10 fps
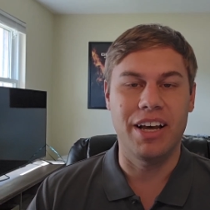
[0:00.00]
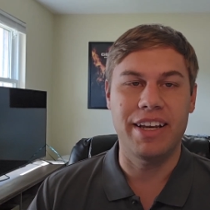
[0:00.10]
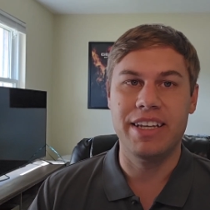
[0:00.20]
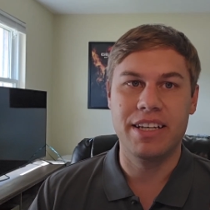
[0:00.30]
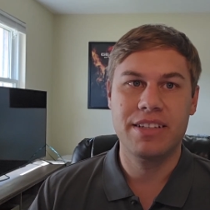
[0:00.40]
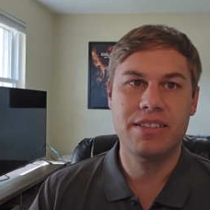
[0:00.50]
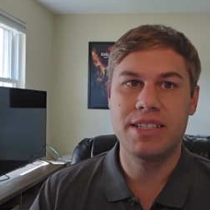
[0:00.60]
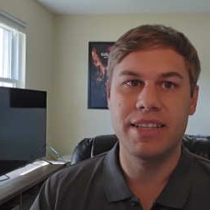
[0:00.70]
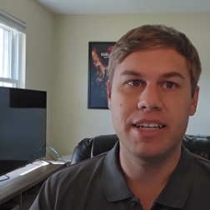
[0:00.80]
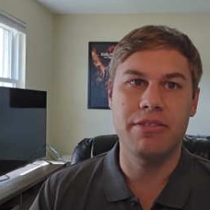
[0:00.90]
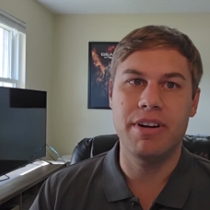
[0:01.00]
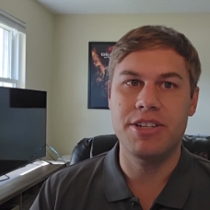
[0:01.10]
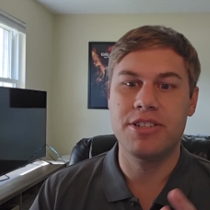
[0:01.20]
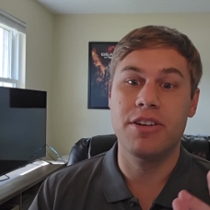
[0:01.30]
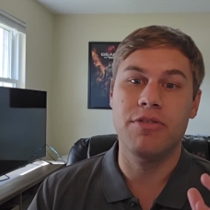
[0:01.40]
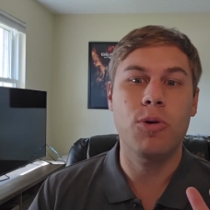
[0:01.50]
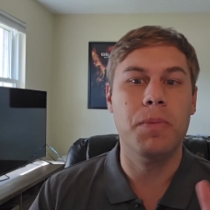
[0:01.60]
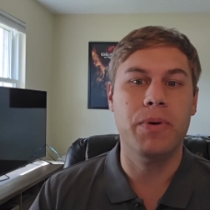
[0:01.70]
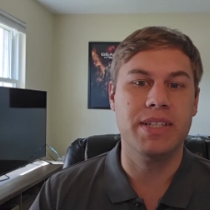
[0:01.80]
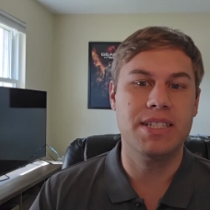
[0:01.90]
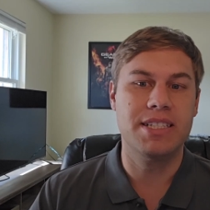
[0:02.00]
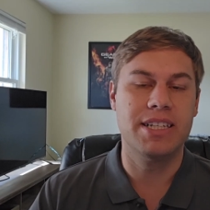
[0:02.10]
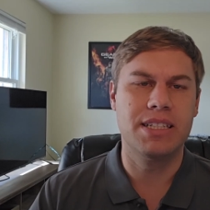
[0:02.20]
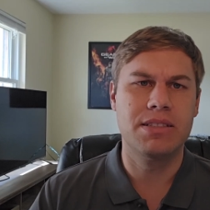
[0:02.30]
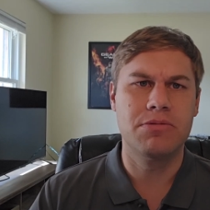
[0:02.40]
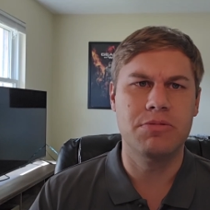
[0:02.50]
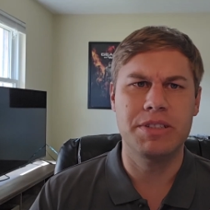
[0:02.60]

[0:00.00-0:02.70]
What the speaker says: He said that it registered a 4.6,